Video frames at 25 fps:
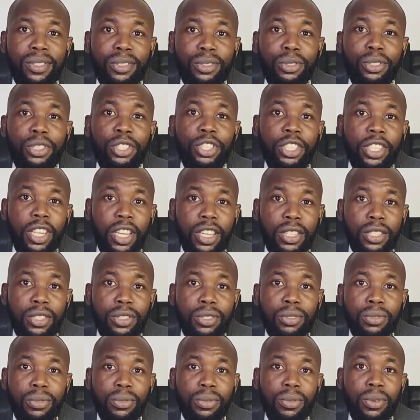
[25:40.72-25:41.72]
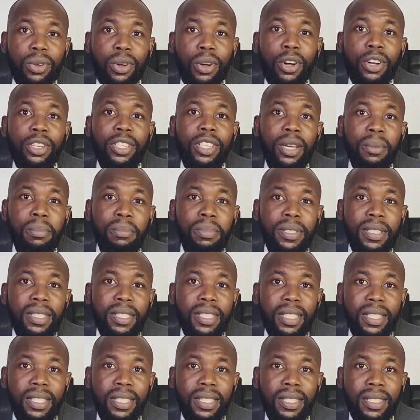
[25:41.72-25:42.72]
to share it to other
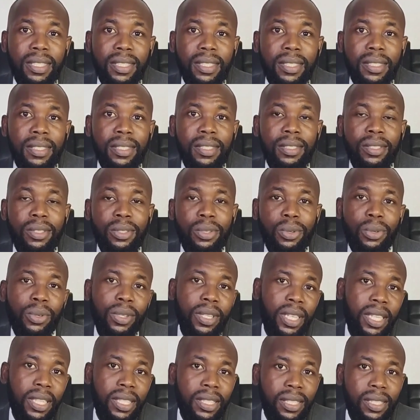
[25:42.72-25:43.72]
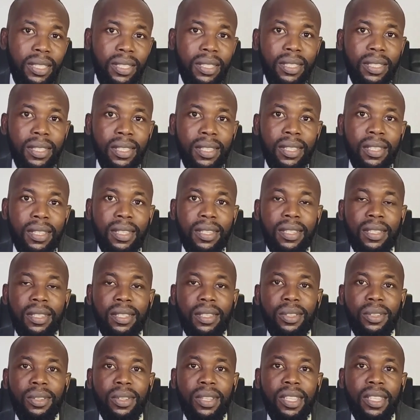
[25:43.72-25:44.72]
business owners
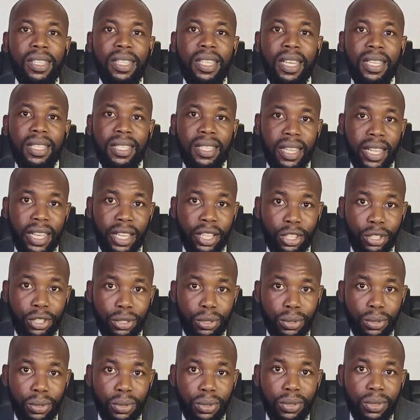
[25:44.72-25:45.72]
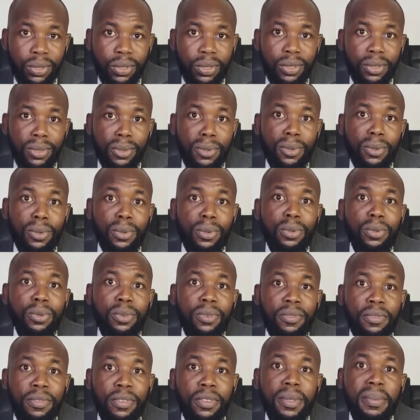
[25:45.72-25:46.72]
or leaders like you who
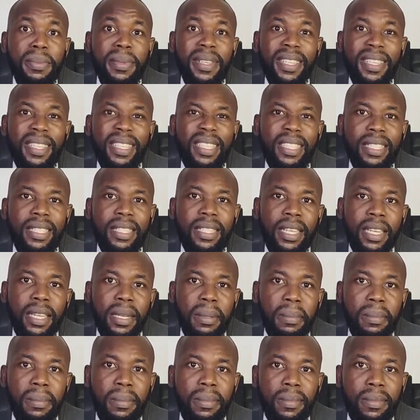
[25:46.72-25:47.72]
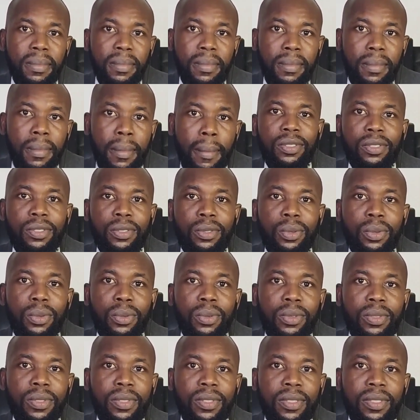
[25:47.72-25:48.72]
you feel may need them.
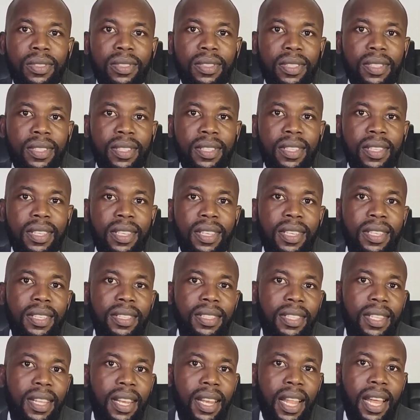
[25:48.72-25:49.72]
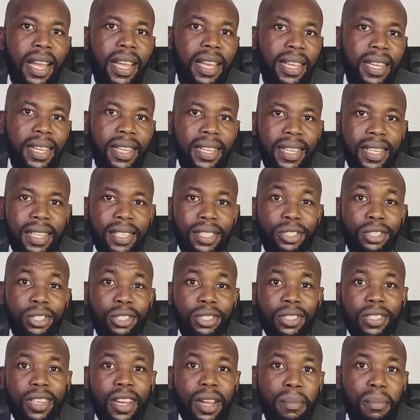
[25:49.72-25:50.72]
So hit the like and
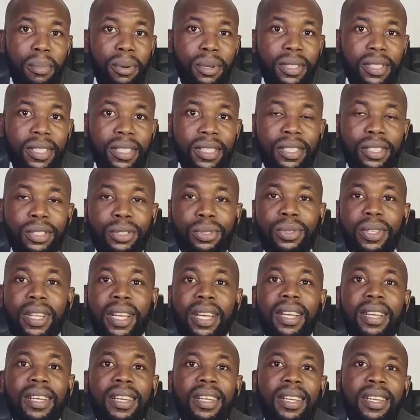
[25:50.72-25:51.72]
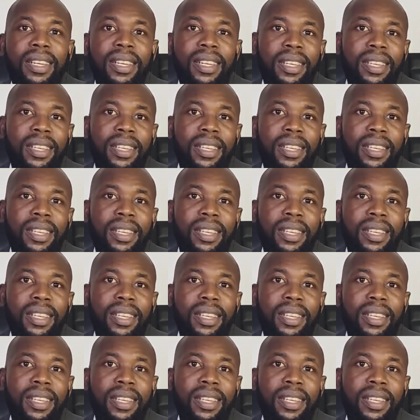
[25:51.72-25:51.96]
subscribe button so that